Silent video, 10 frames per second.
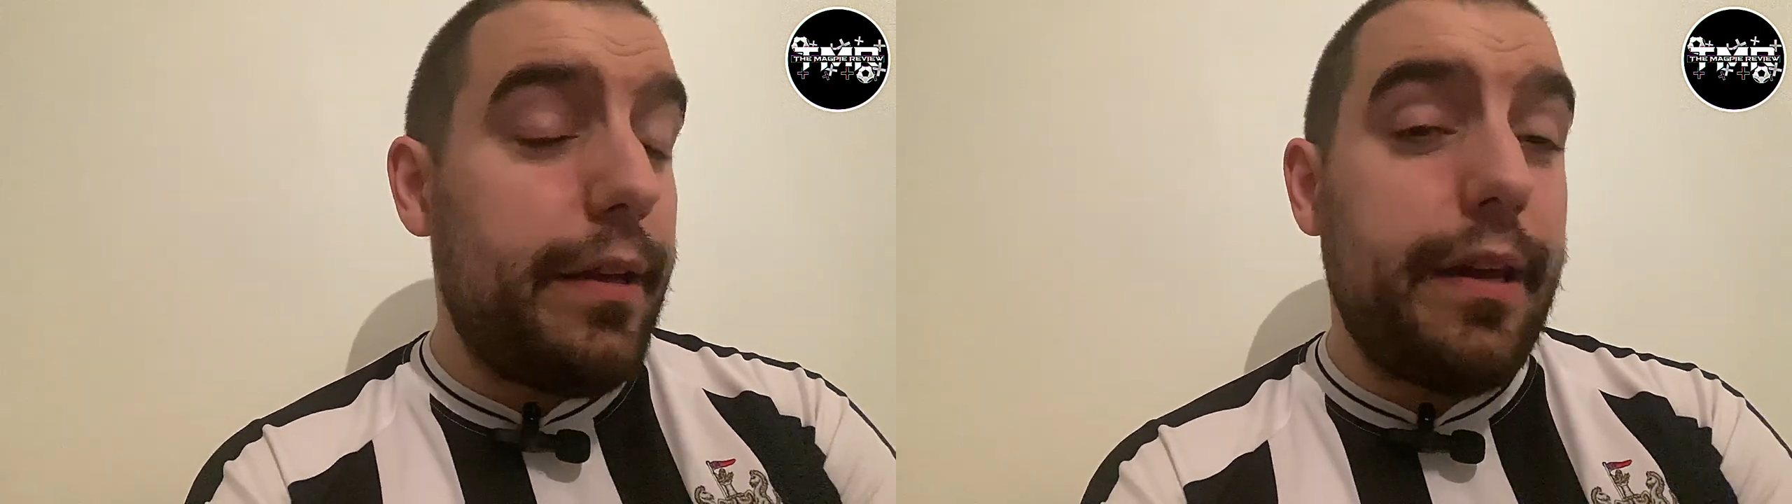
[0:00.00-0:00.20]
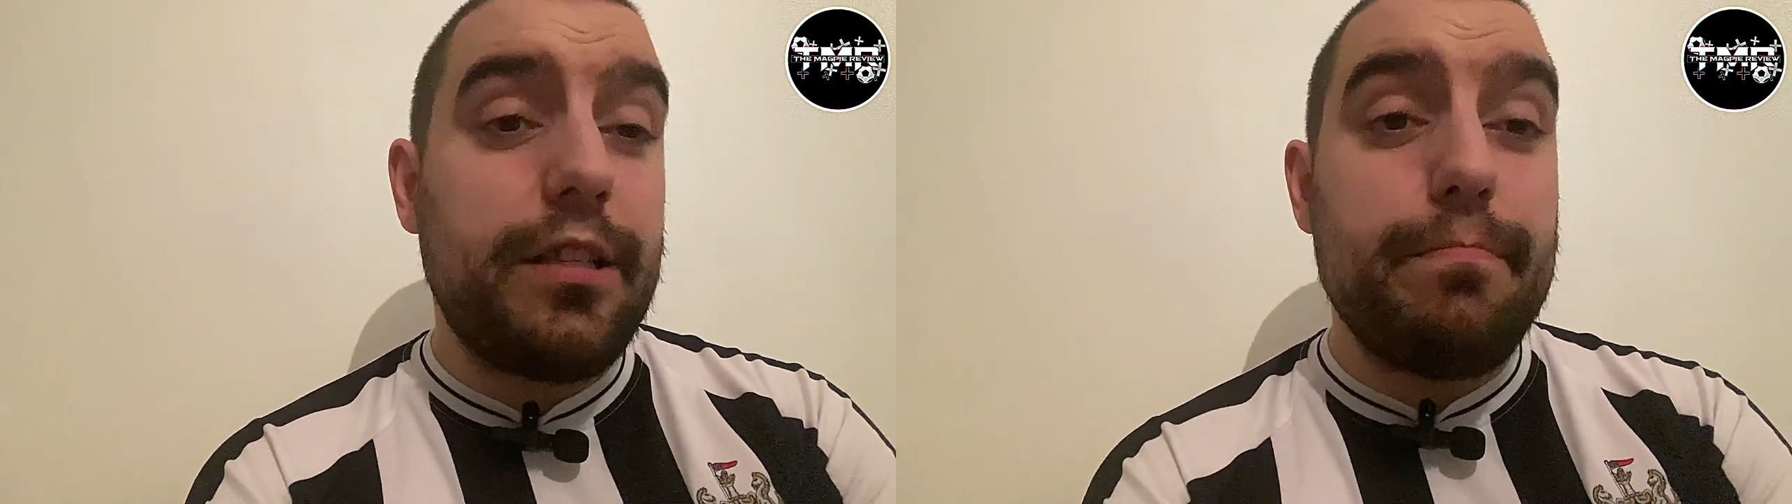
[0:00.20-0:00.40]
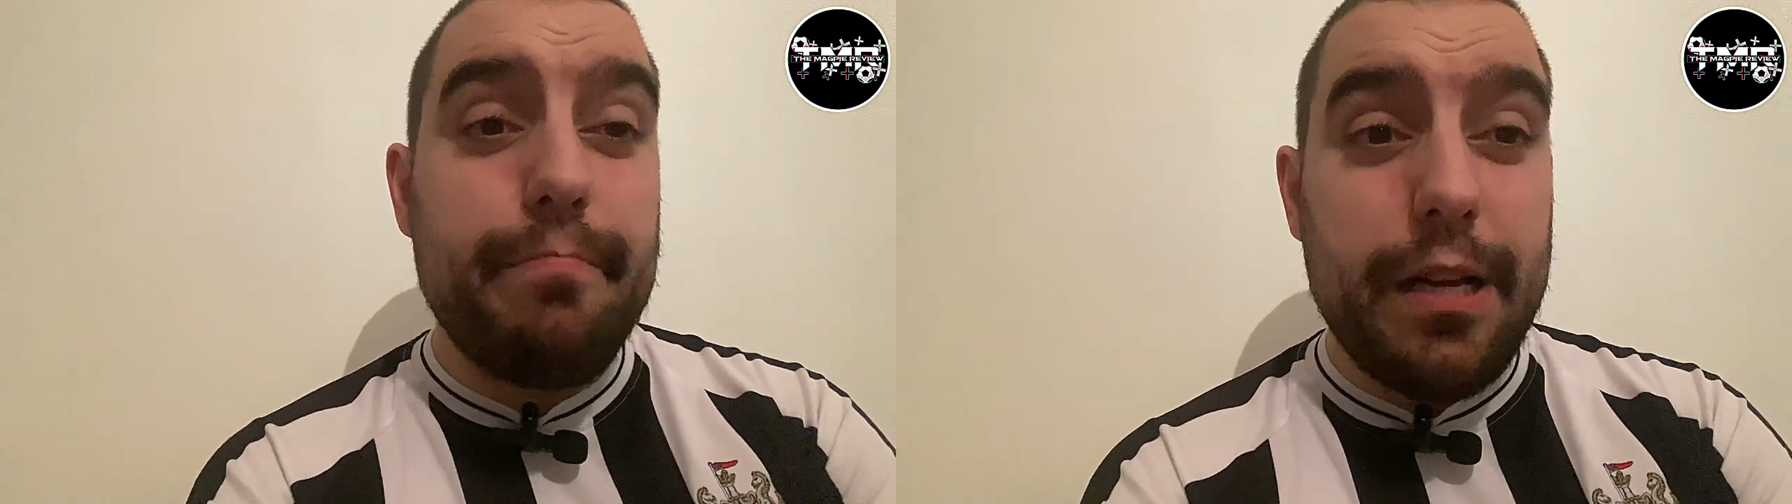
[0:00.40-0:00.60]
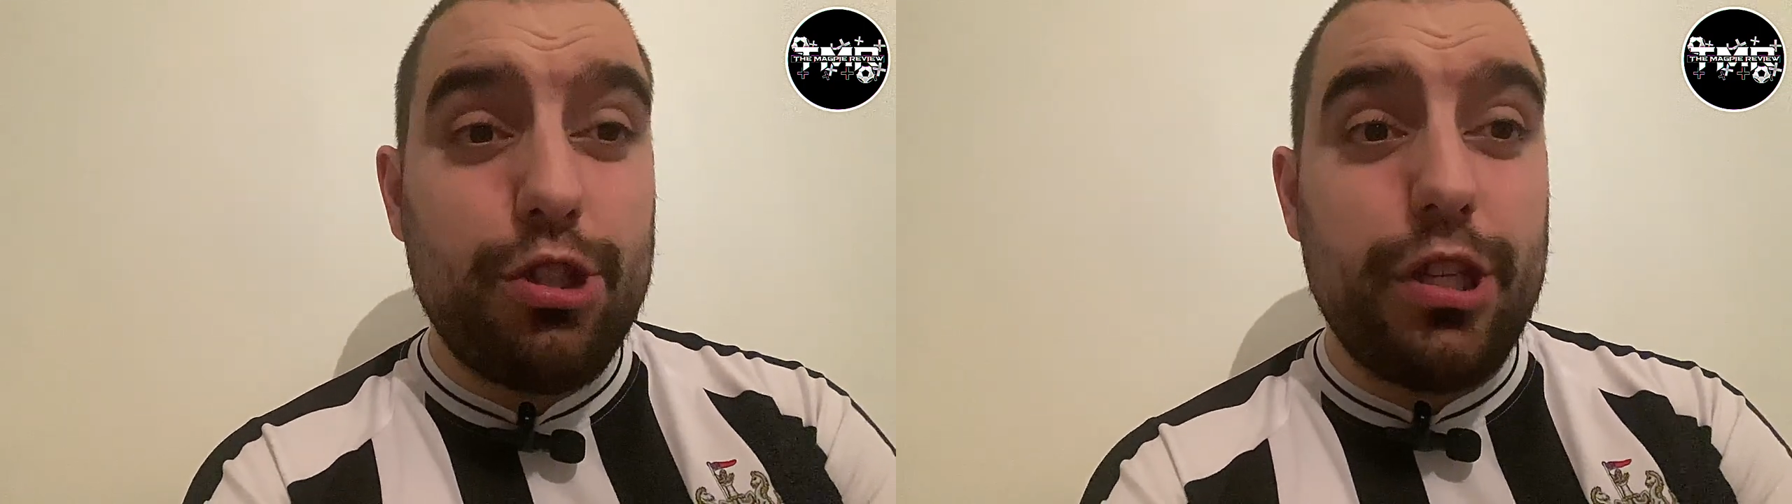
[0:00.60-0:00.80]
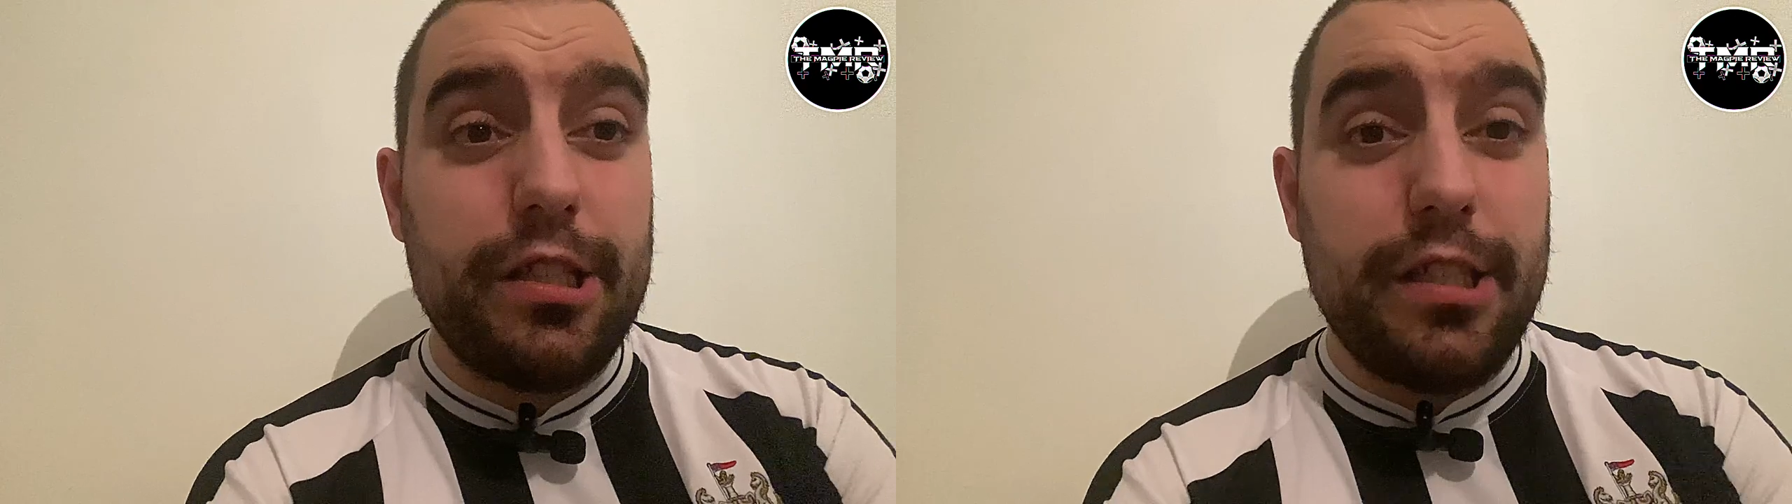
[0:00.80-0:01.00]
It's
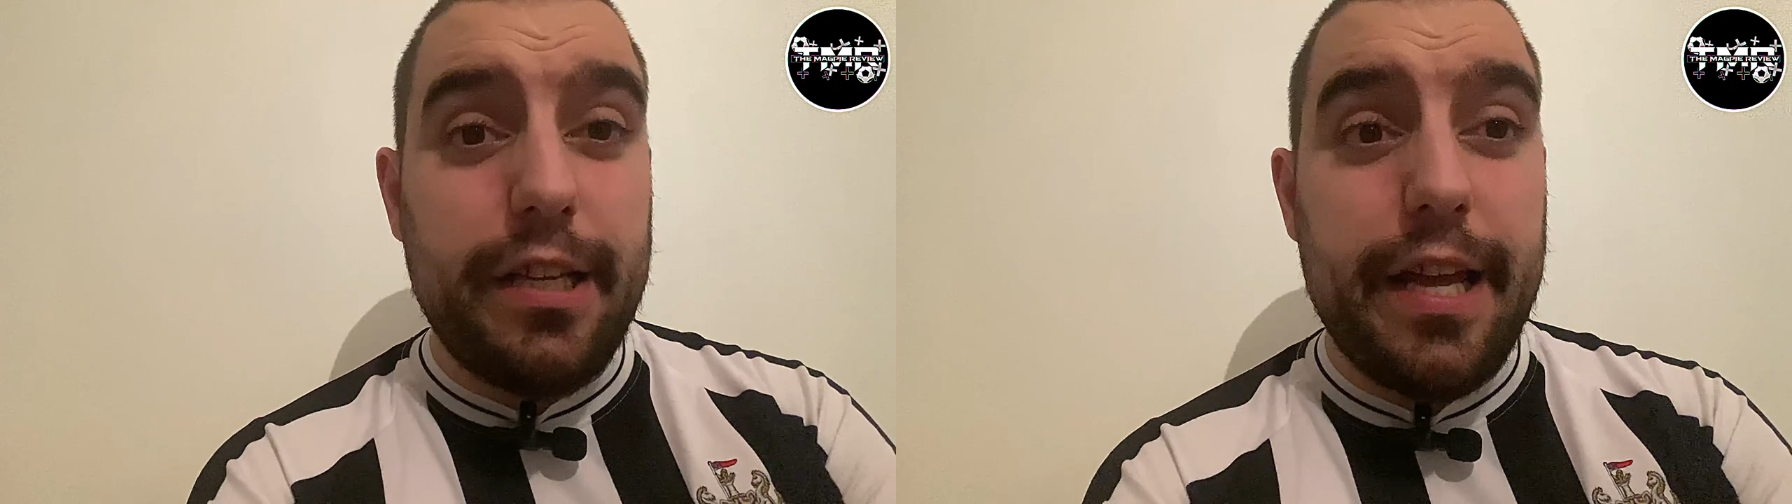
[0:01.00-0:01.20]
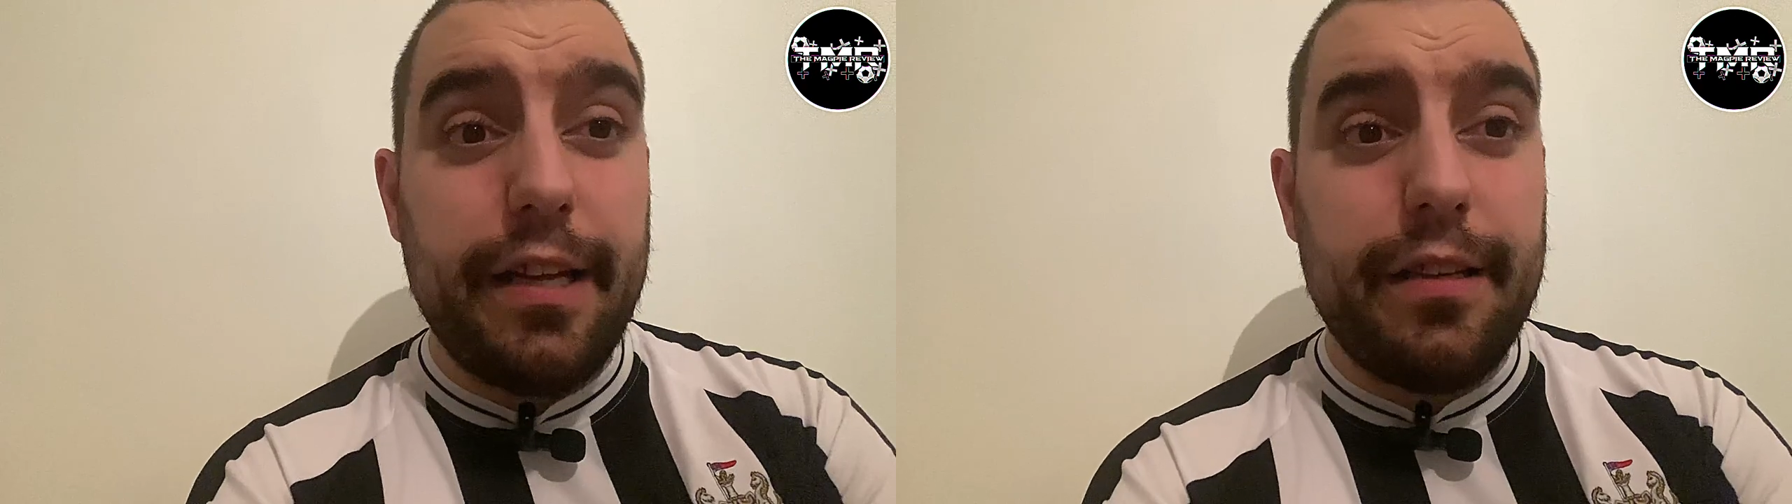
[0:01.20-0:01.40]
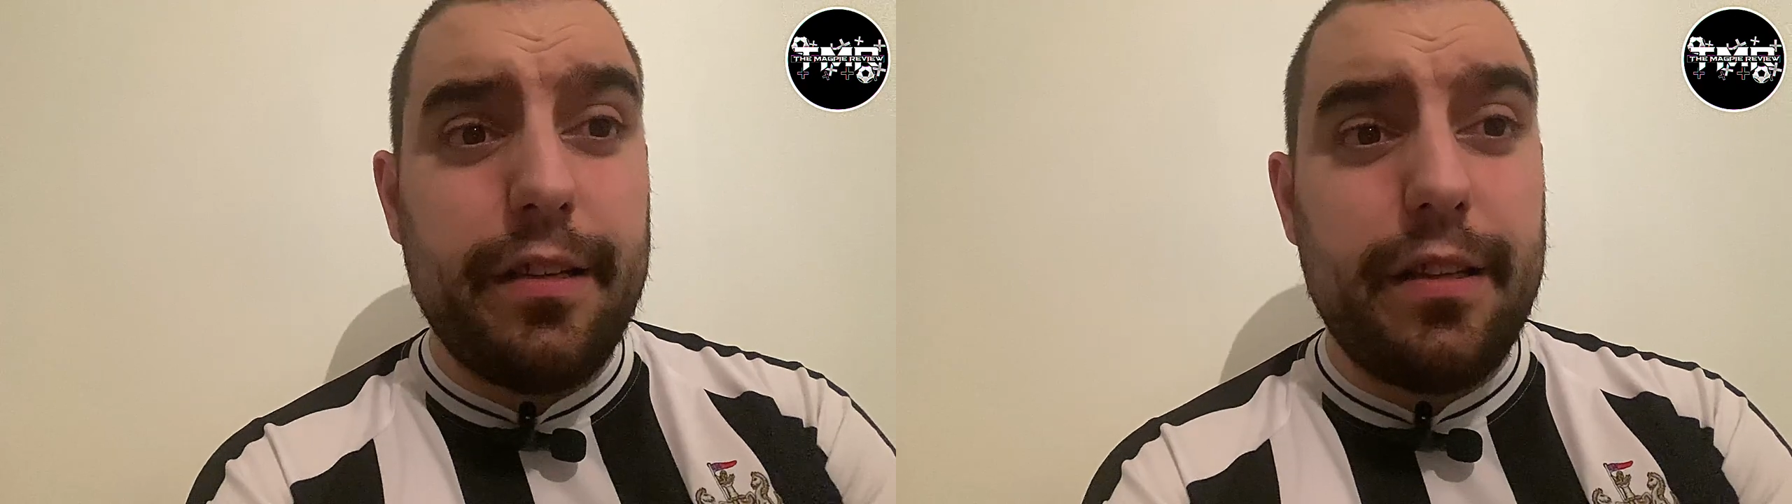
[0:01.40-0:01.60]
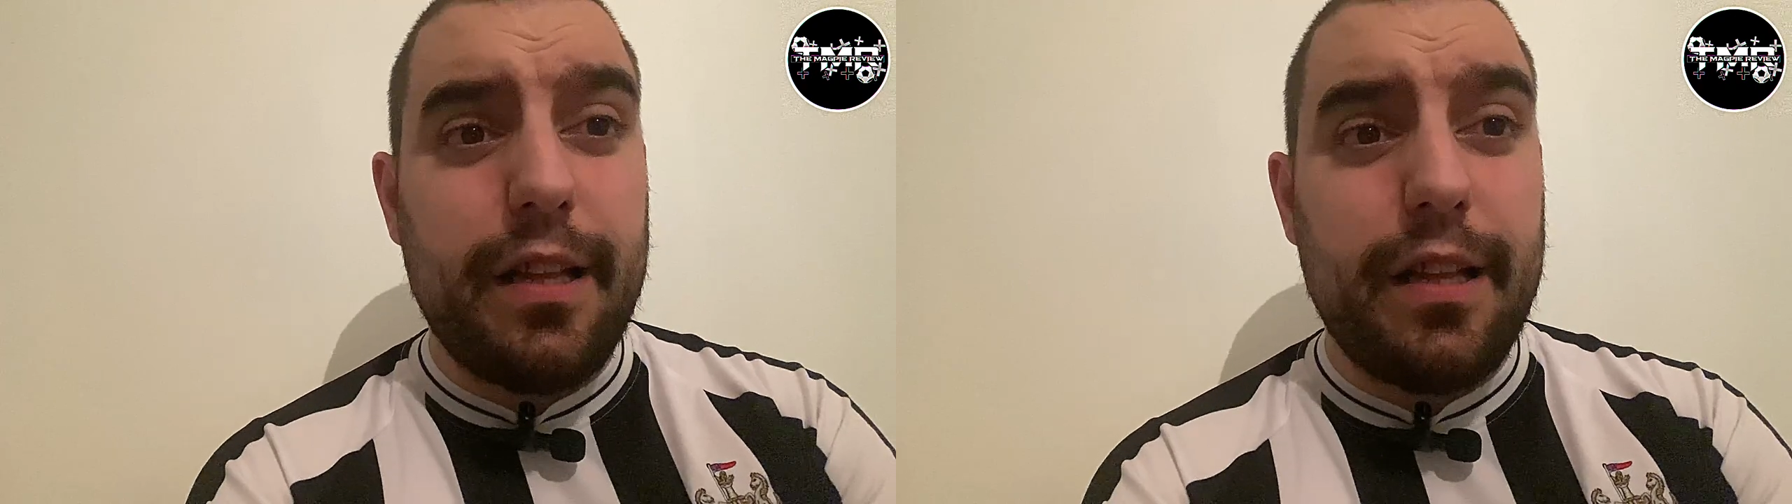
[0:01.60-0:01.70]
Manchester United.